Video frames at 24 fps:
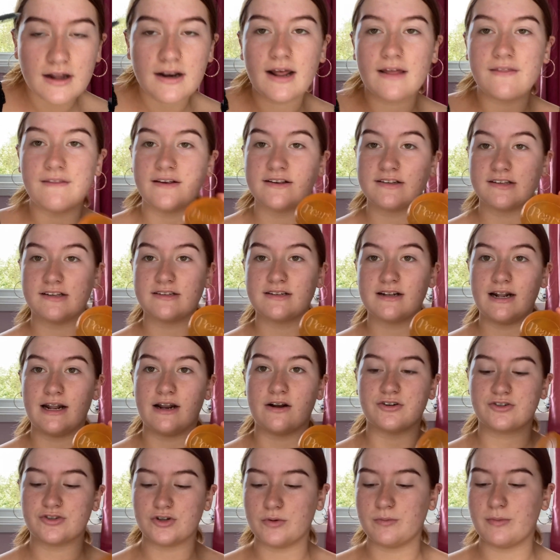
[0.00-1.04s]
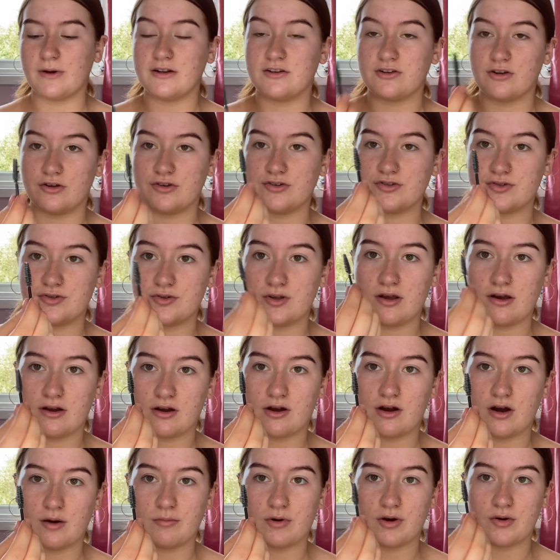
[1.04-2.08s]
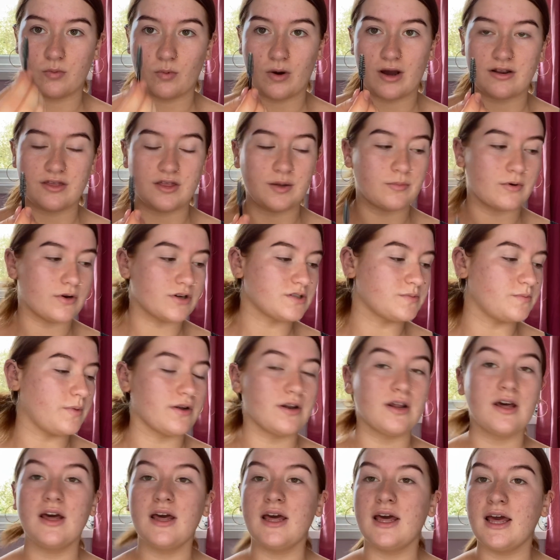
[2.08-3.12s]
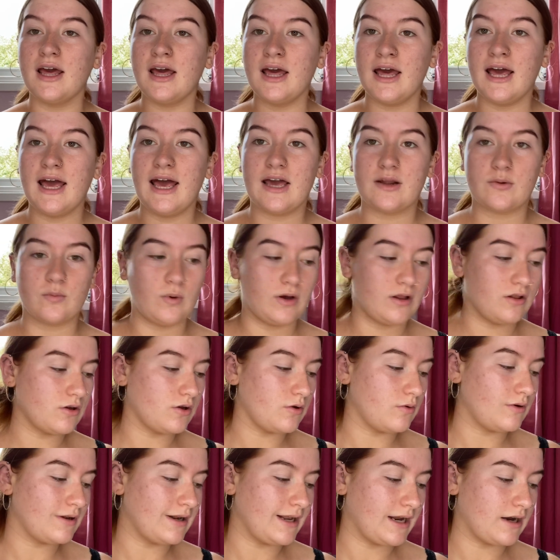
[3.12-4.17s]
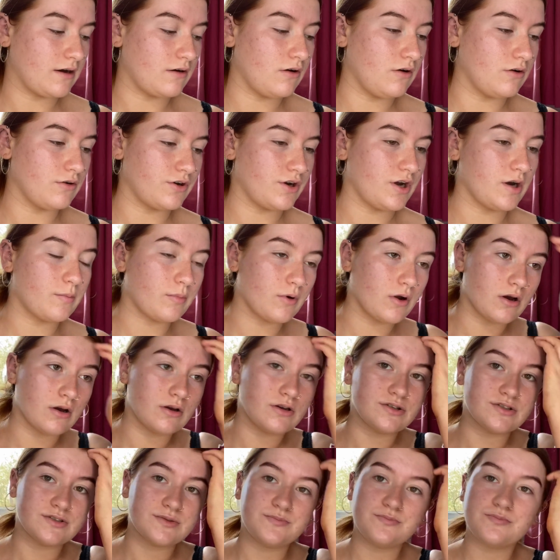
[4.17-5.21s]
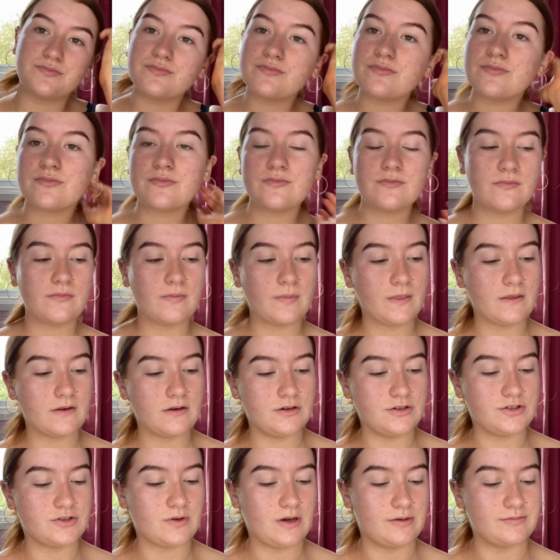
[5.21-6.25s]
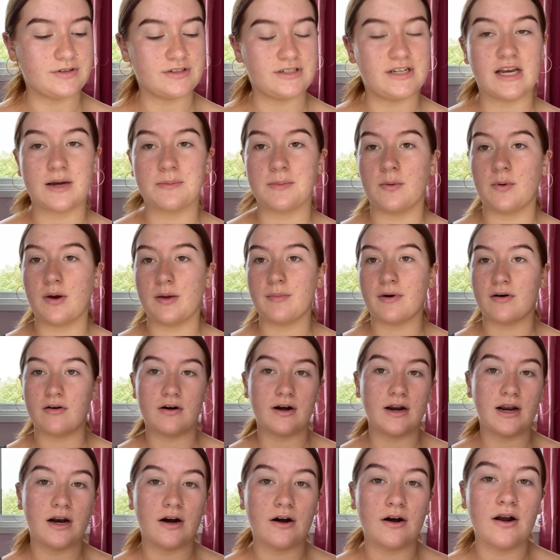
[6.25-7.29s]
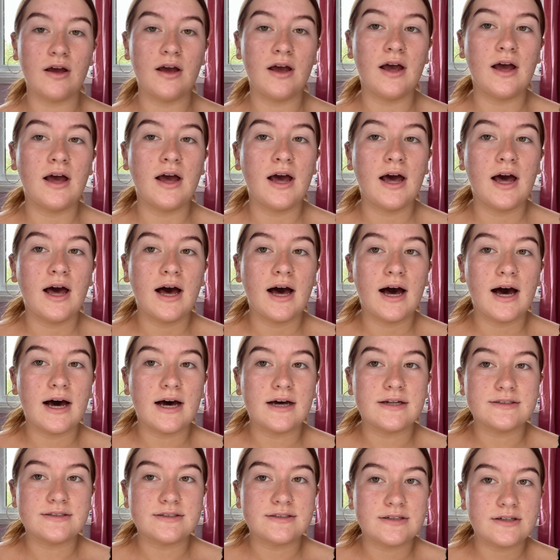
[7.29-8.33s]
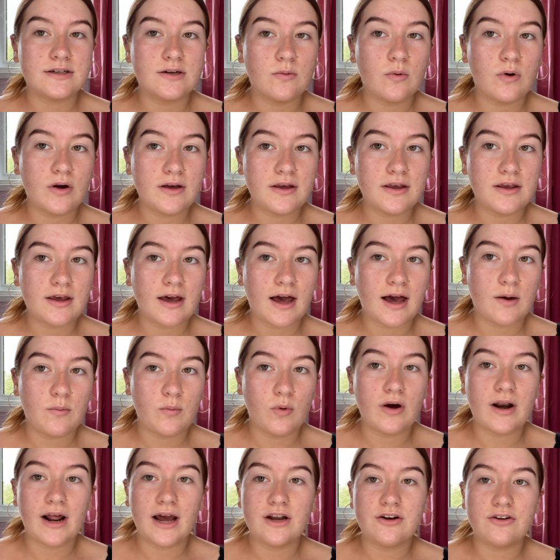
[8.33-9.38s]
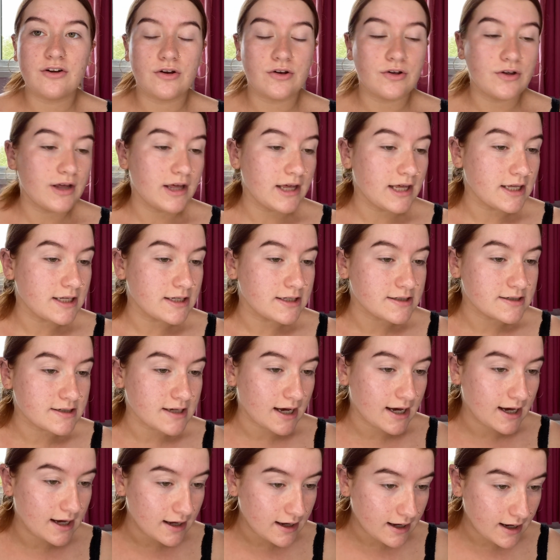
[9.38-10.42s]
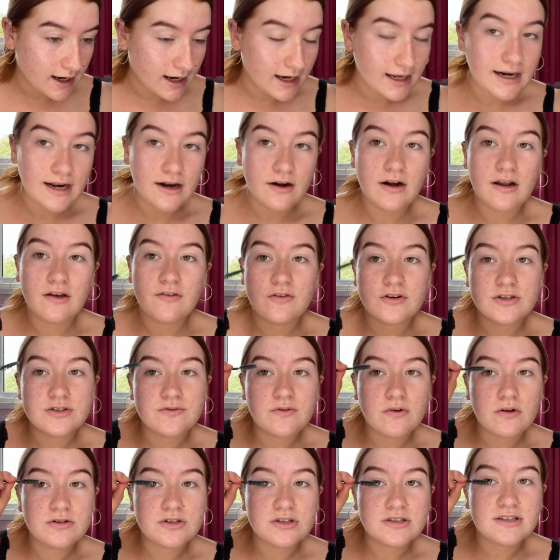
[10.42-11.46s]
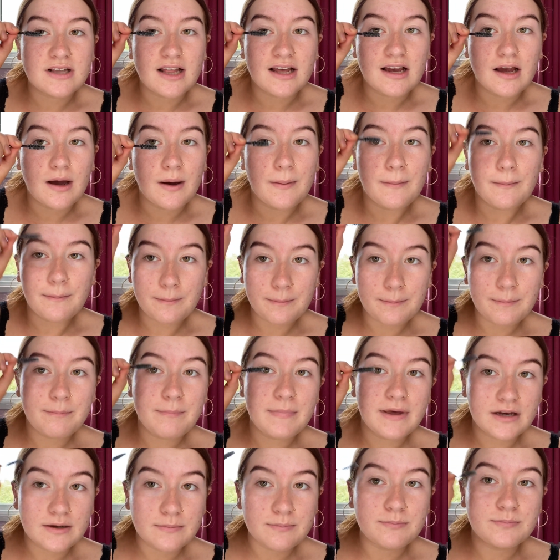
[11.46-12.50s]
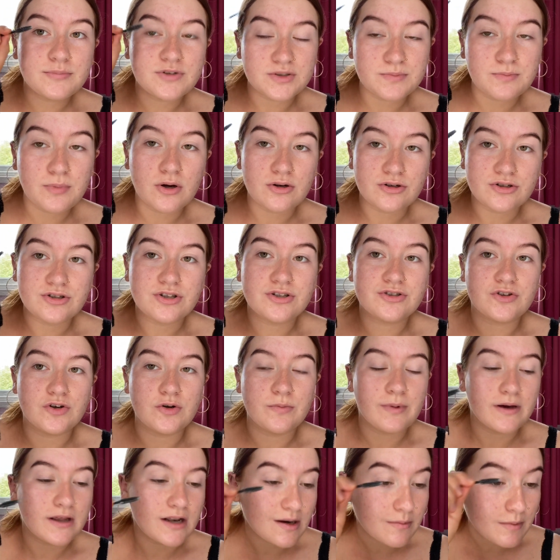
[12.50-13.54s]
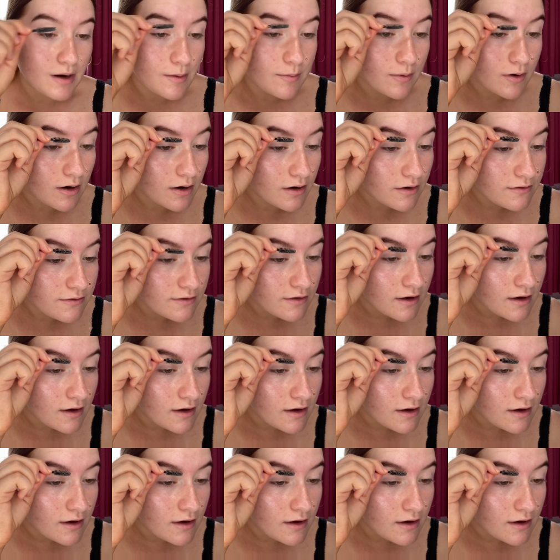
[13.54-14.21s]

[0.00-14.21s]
And this is clear soap. It does come out white in the brush, but it will go clear onto your brows. So I'm just taking a wee mirror here, and what I do is I literally first of all just like push the soap into my brows.